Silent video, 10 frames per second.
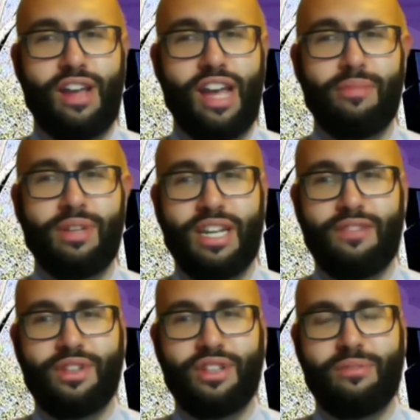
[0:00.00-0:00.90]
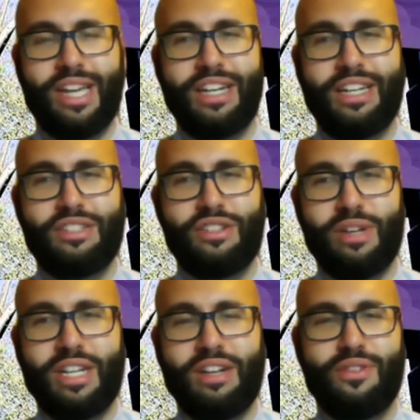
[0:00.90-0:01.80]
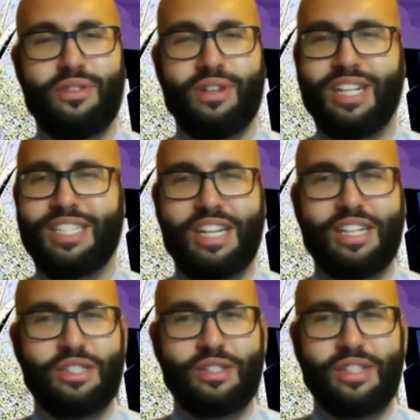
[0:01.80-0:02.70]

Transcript: Habitat for Humanity, so many different organizations.